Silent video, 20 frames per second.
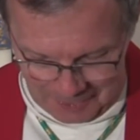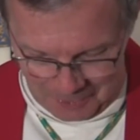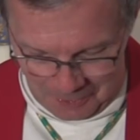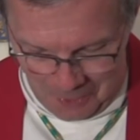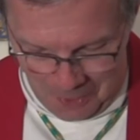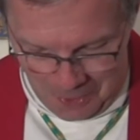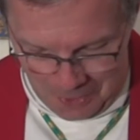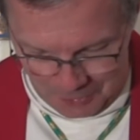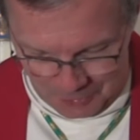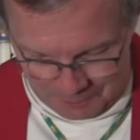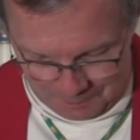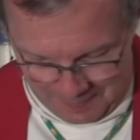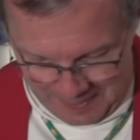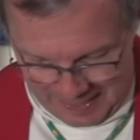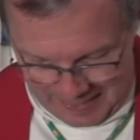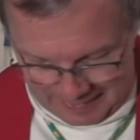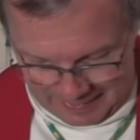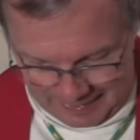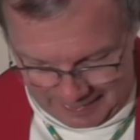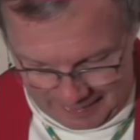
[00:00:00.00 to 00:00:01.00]
launch
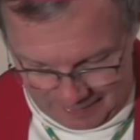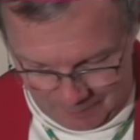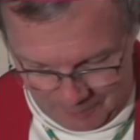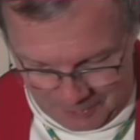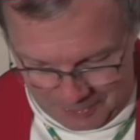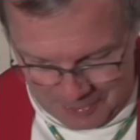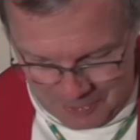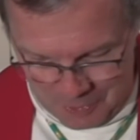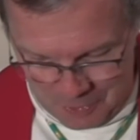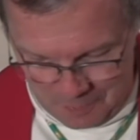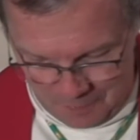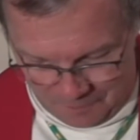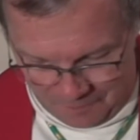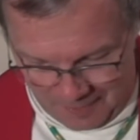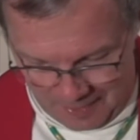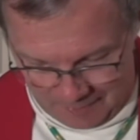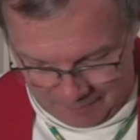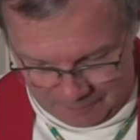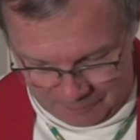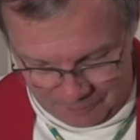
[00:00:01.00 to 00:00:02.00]
pad then, where in
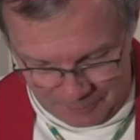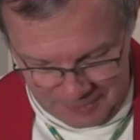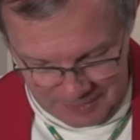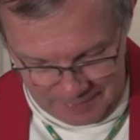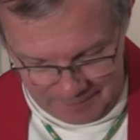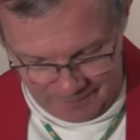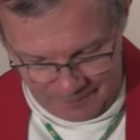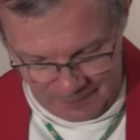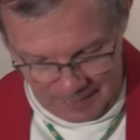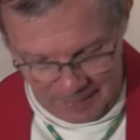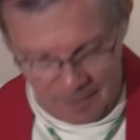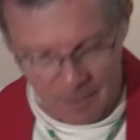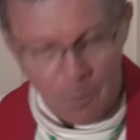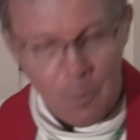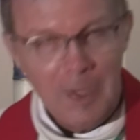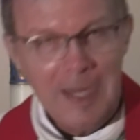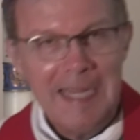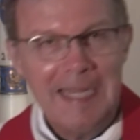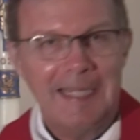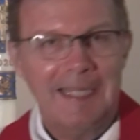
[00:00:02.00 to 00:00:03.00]
newfound freedom,
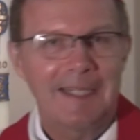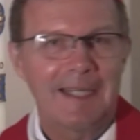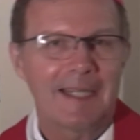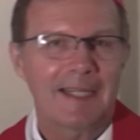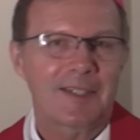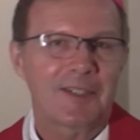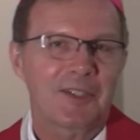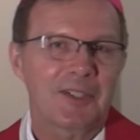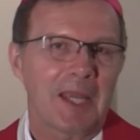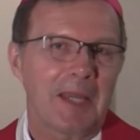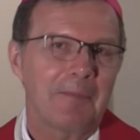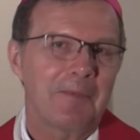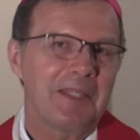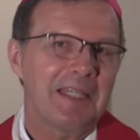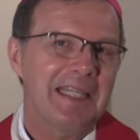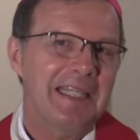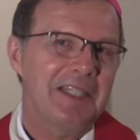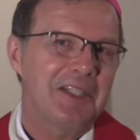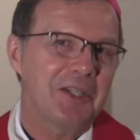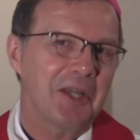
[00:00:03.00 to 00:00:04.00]
we can
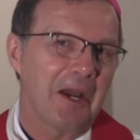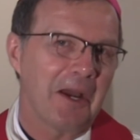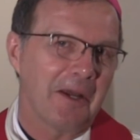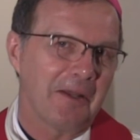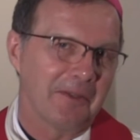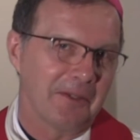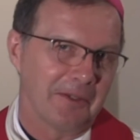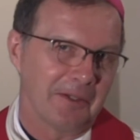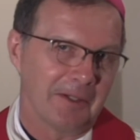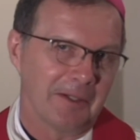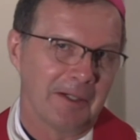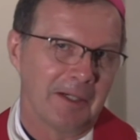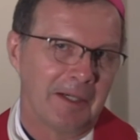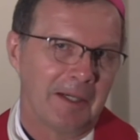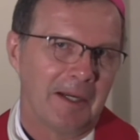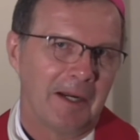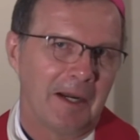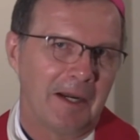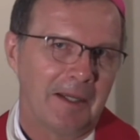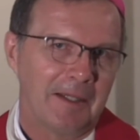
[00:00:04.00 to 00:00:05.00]
accept each other
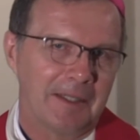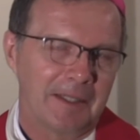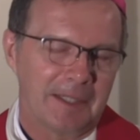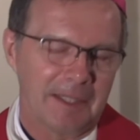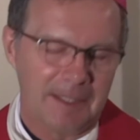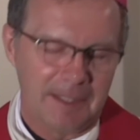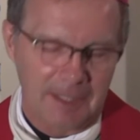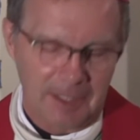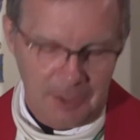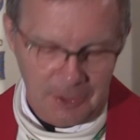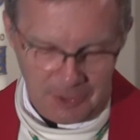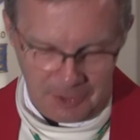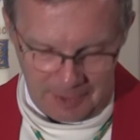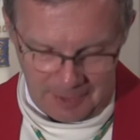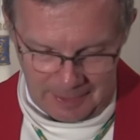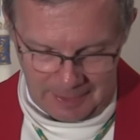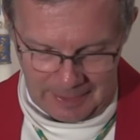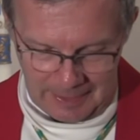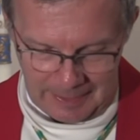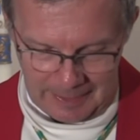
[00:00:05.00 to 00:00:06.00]

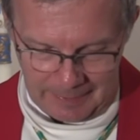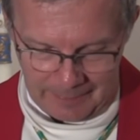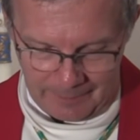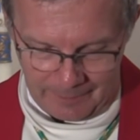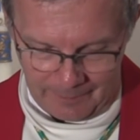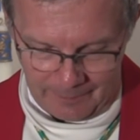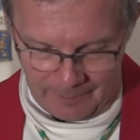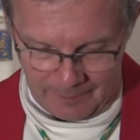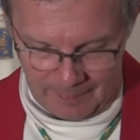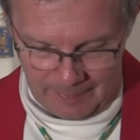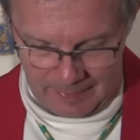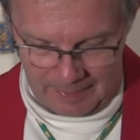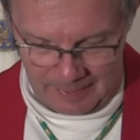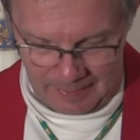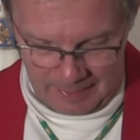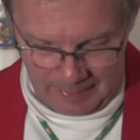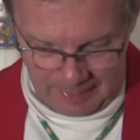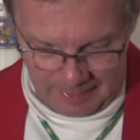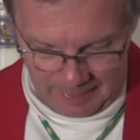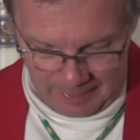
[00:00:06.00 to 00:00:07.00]
unconditionally.
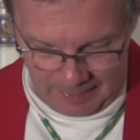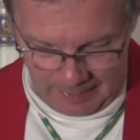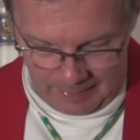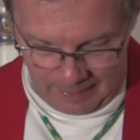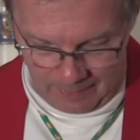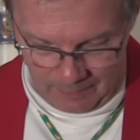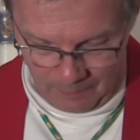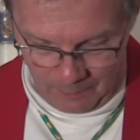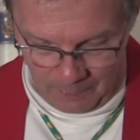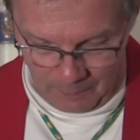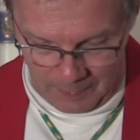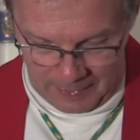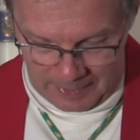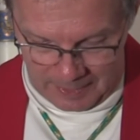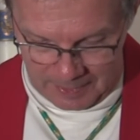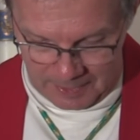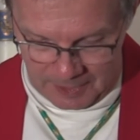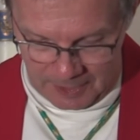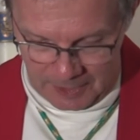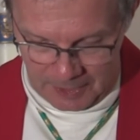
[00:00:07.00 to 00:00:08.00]
When we
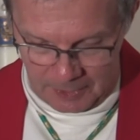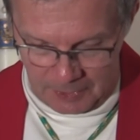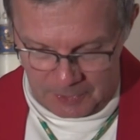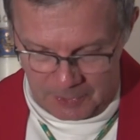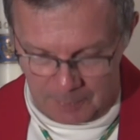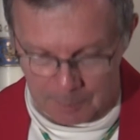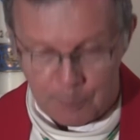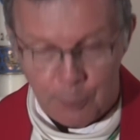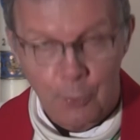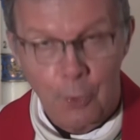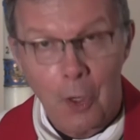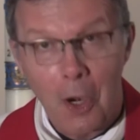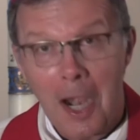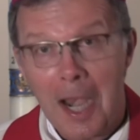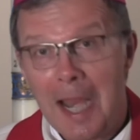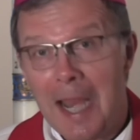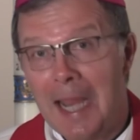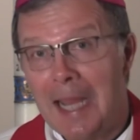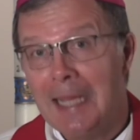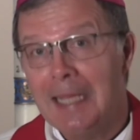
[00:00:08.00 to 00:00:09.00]
continue to
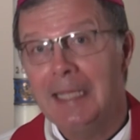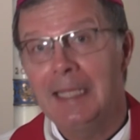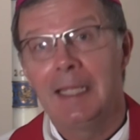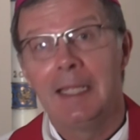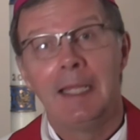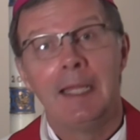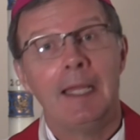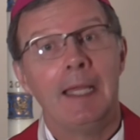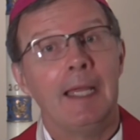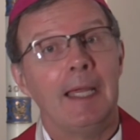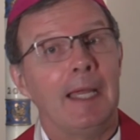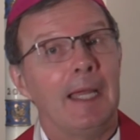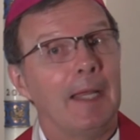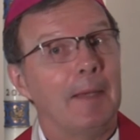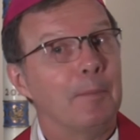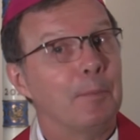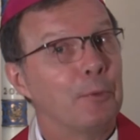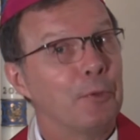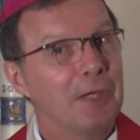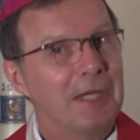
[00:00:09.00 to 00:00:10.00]
pray
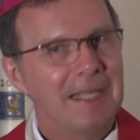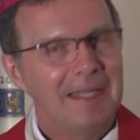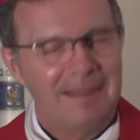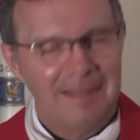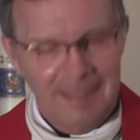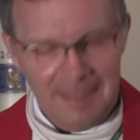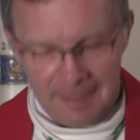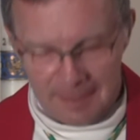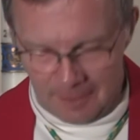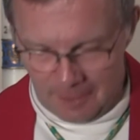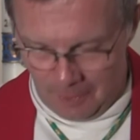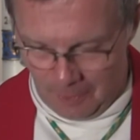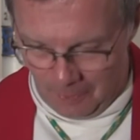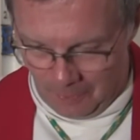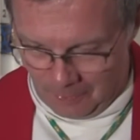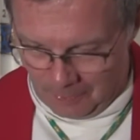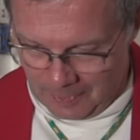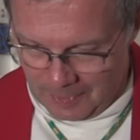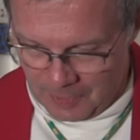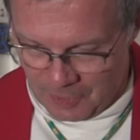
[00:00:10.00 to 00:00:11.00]
and breathe in the
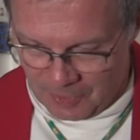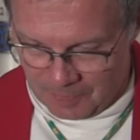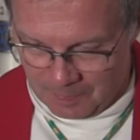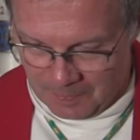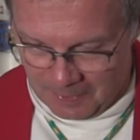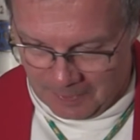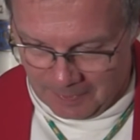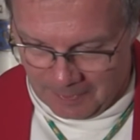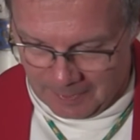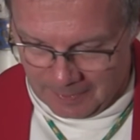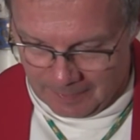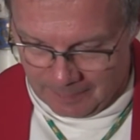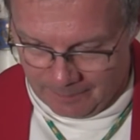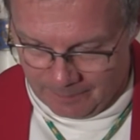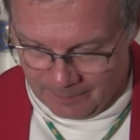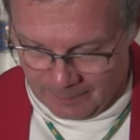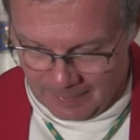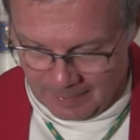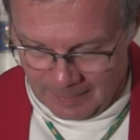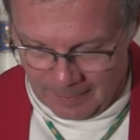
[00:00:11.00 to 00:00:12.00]
Holy
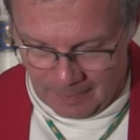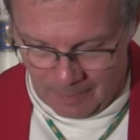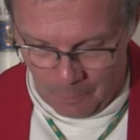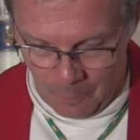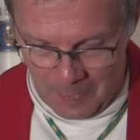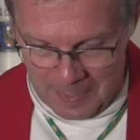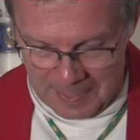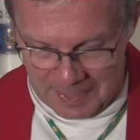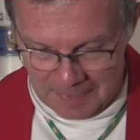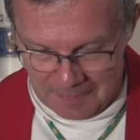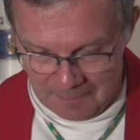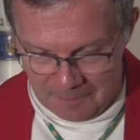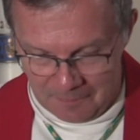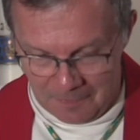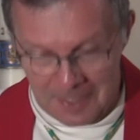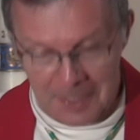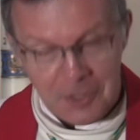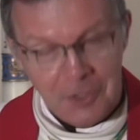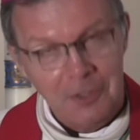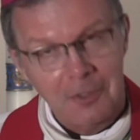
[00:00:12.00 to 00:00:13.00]
Spirit, we can
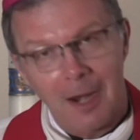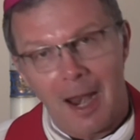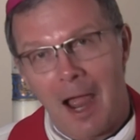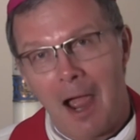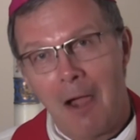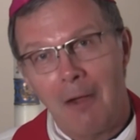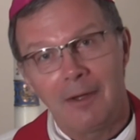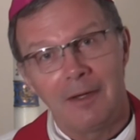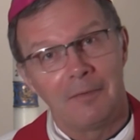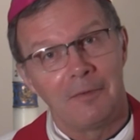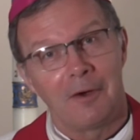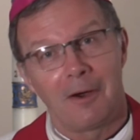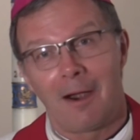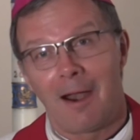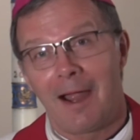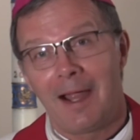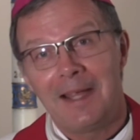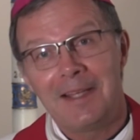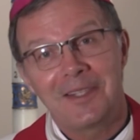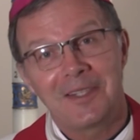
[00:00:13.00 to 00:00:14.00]
venture out of
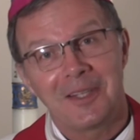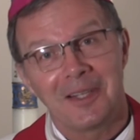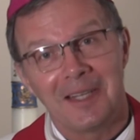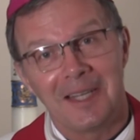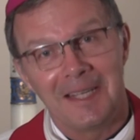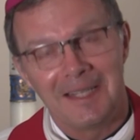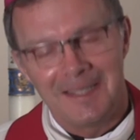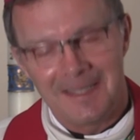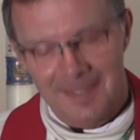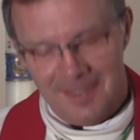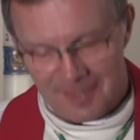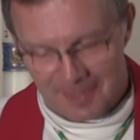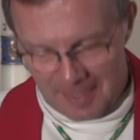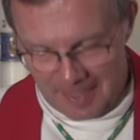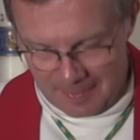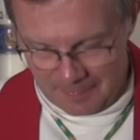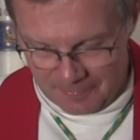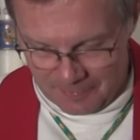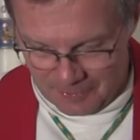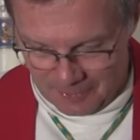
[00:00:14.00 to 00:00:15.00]
our isolated
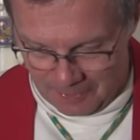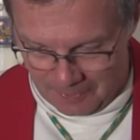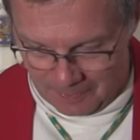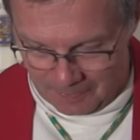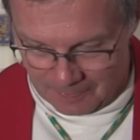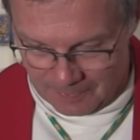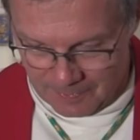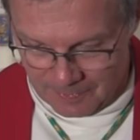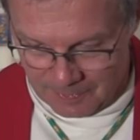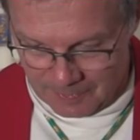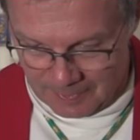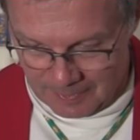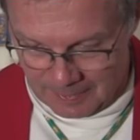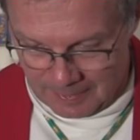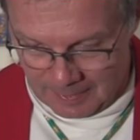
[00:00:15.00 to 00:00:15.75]
safe zones,